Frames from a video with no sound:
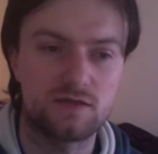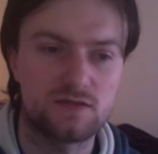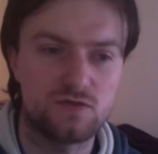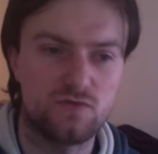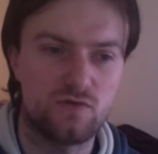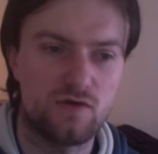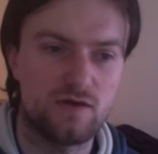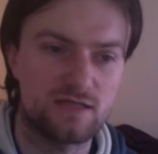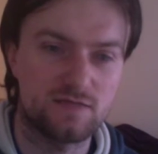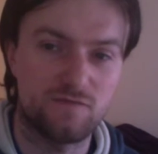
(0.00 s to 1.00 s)
So
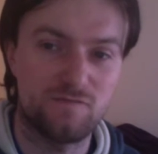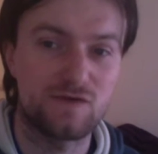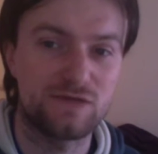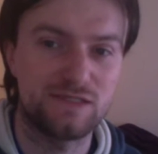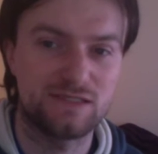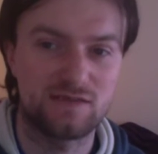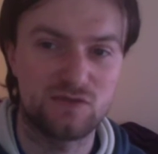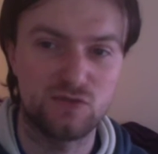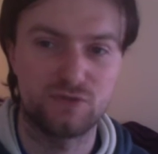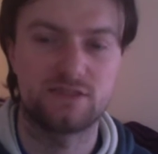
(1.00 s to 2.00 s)
that's a very
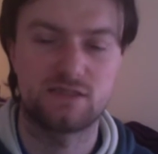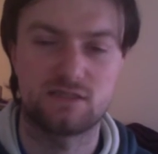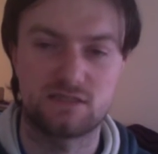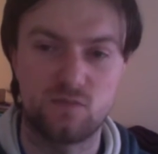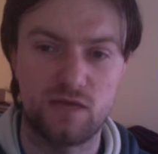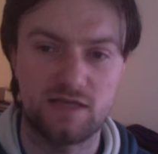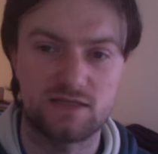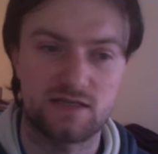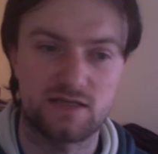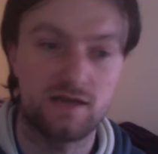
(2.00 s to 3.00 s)
good way to
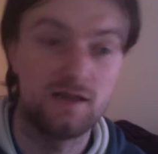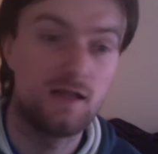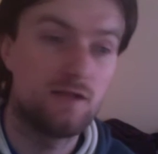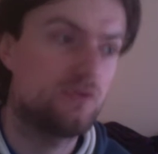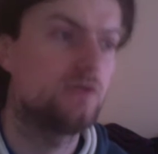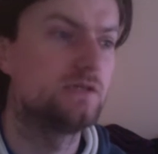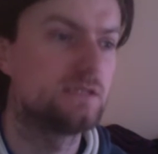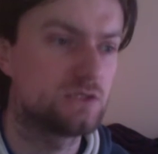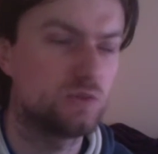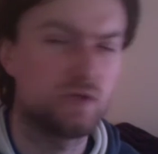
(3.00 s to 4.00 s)
start.
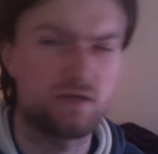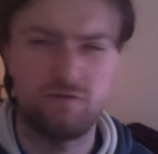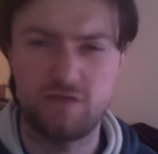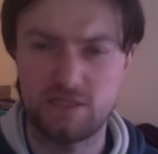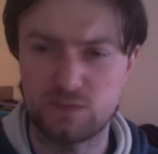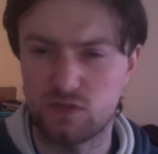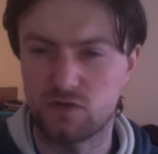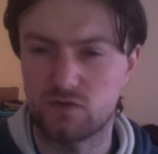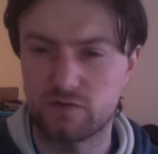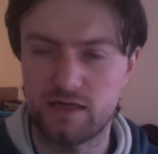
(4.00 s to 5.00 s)
Plus, Twitter and Facebook are
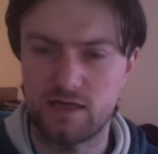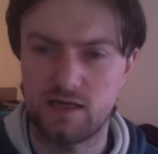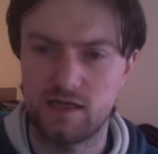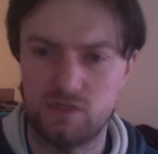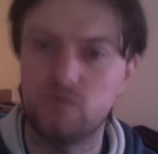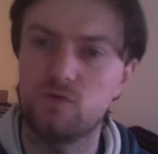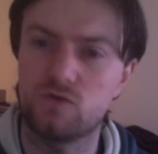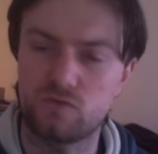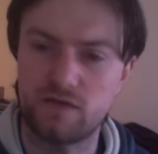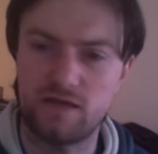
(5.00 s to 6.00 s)
great at letting you
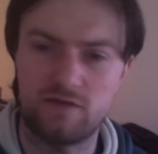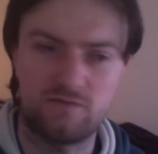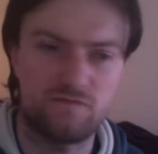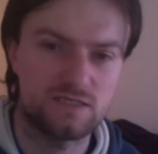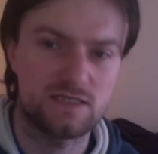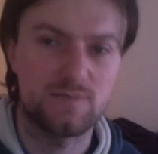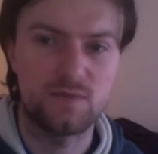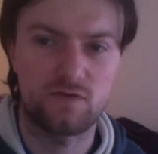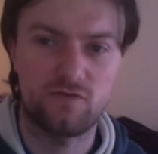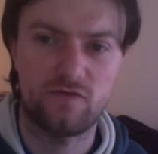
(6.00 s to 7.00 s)
create
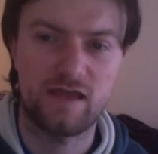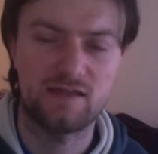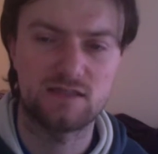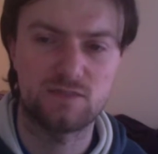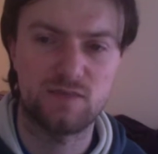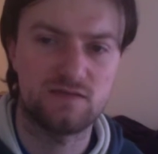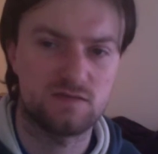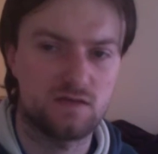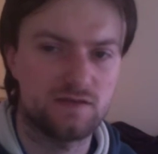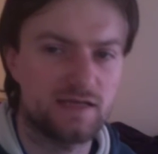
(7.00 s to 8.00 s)
similar fans
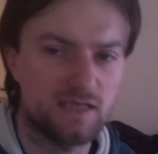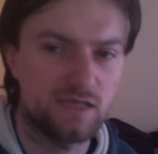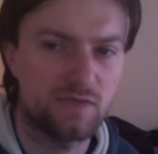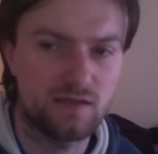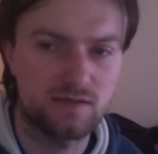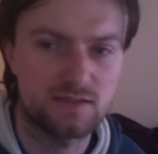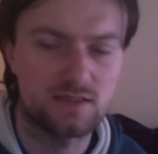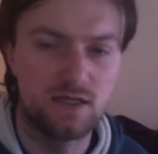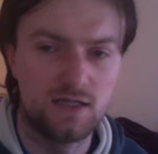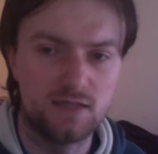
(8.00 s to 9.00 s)
based on that email
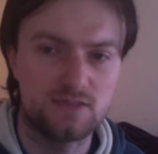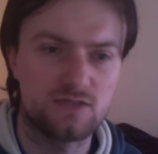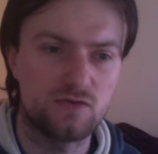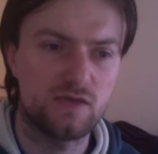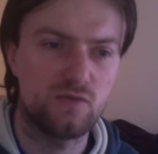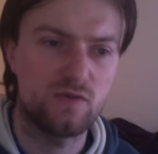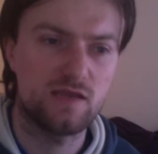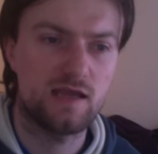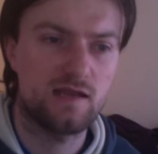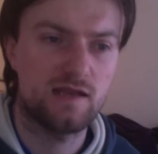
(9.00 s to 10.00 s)
list. So they will
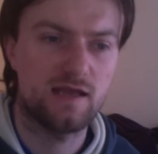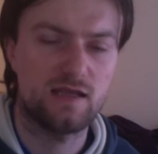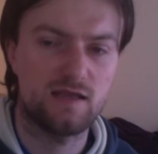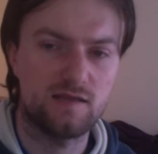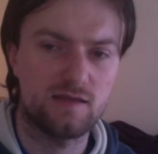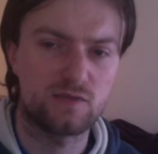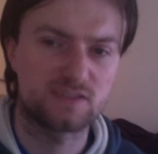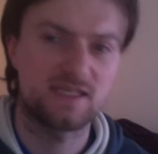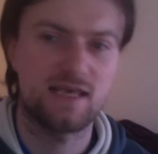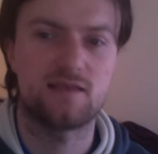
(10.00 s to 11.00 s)

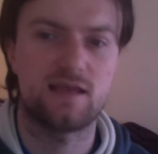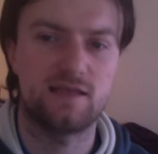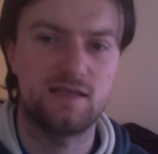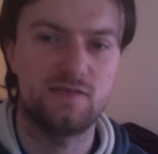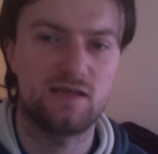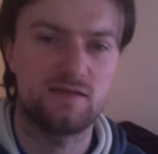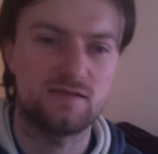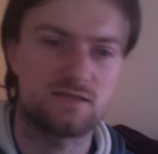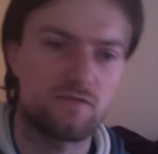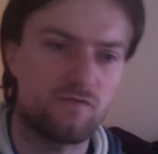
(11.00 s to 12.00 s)
take that email
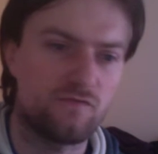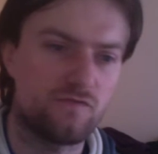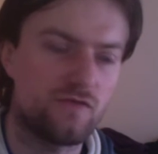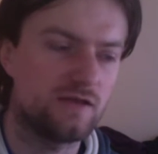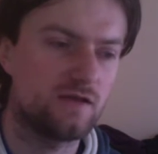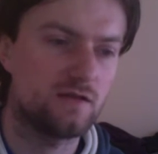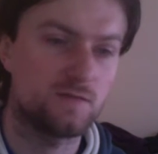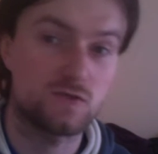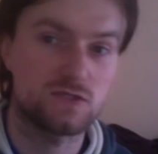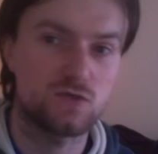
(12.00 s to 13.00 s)
list, find all the
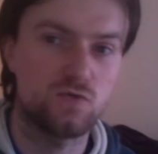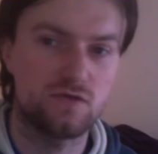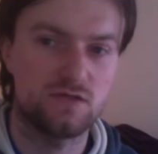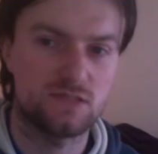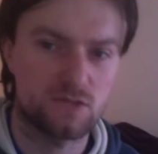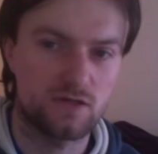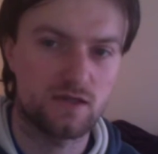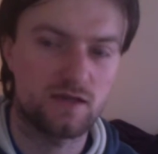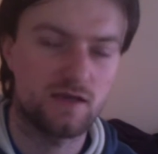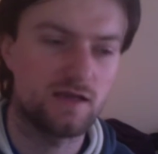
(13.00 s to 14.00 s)
personas or
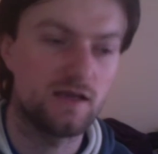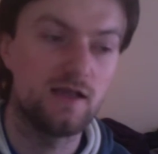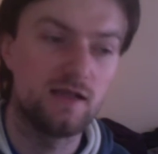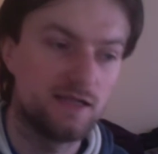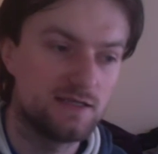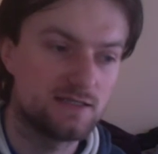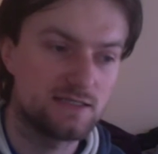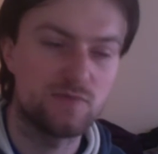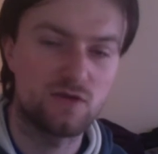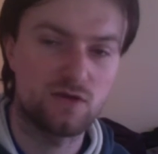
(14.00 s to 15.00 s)
the kind of
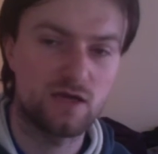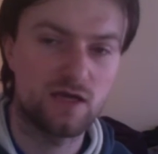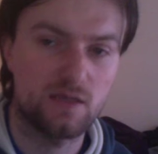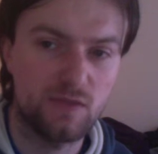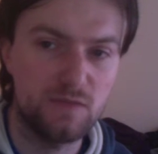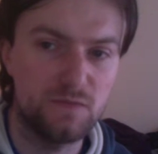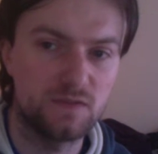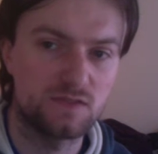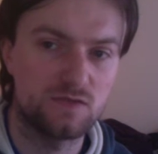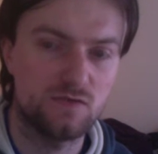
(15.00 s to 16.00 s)
similar kind of people
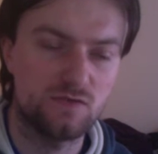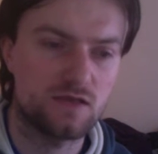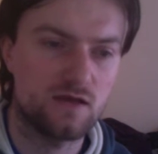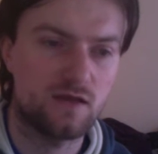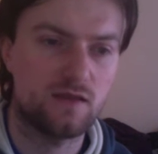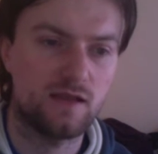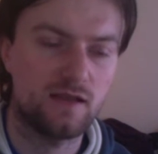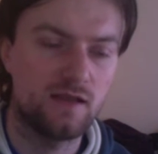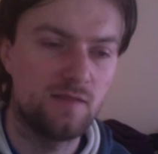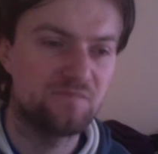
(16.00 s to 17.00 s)
to those on
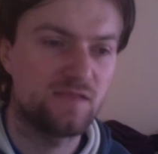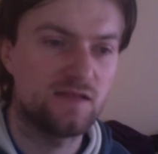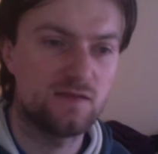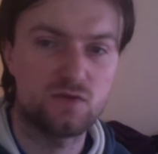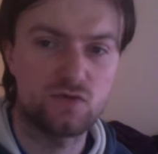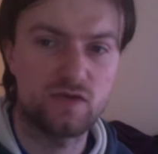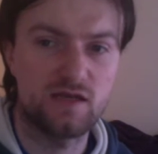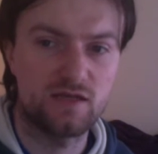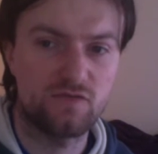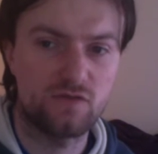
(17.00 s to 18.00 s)
that, and they will create
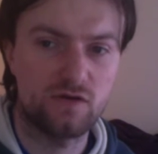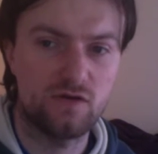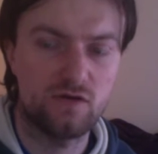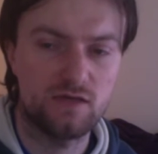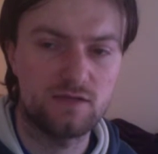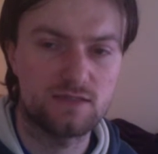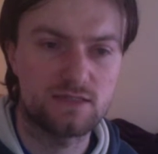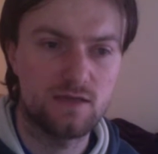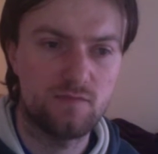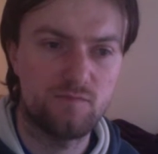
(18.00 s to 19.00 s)
a different
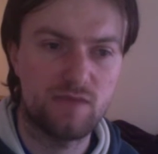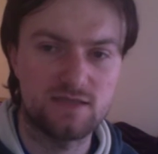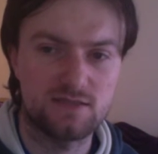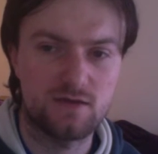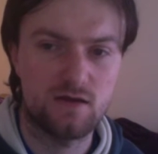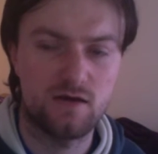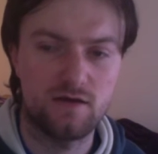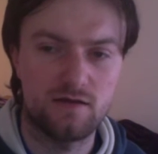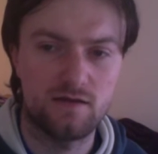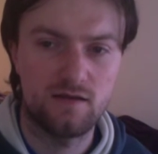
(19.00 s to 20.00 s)
audience based
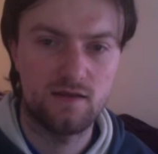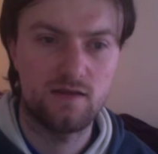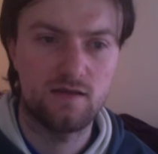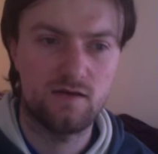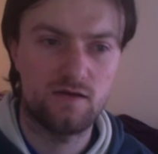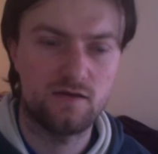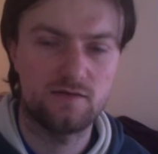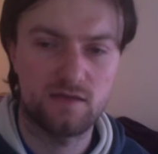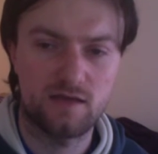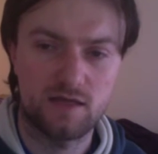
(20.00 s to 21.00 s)
on
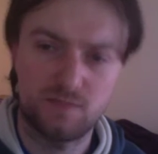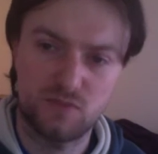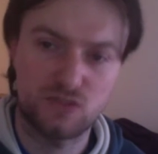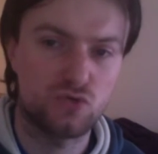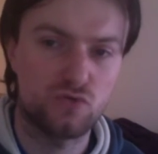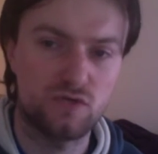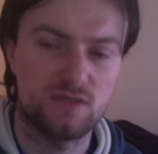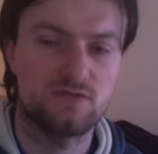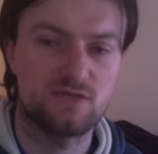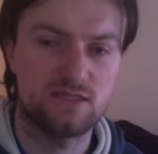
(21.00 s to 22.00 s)
the kind of
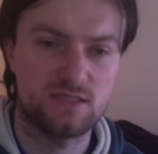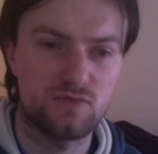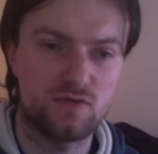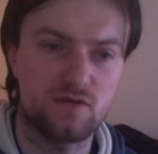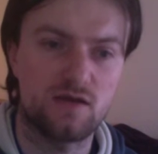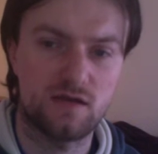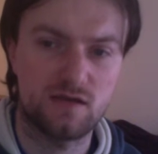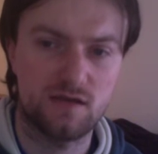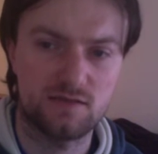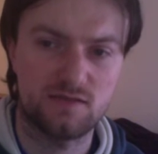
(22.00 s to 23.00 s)
personas or the similar kind of
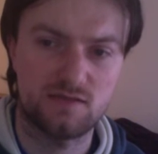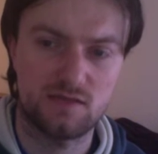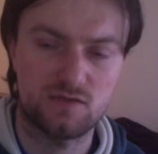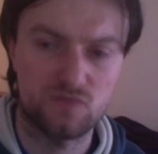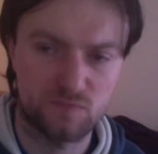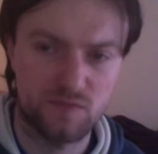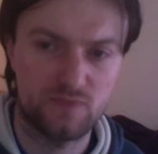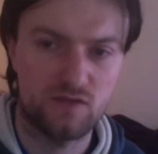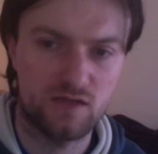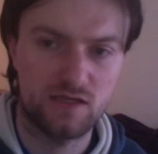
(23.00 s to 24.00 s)
content that those
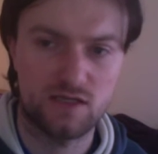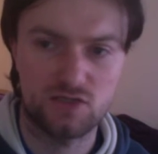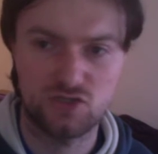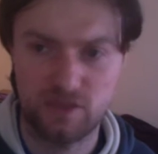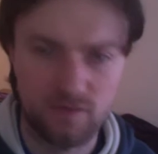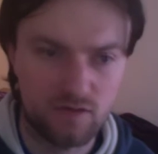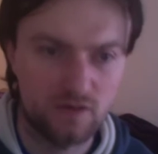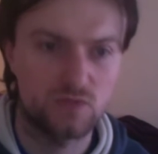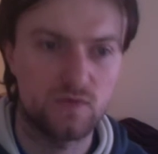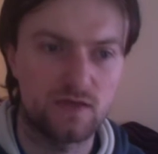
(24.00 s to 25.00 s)
people like and share on
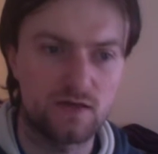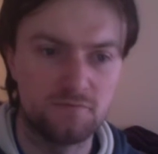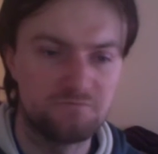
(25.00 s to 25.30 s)
Twitter.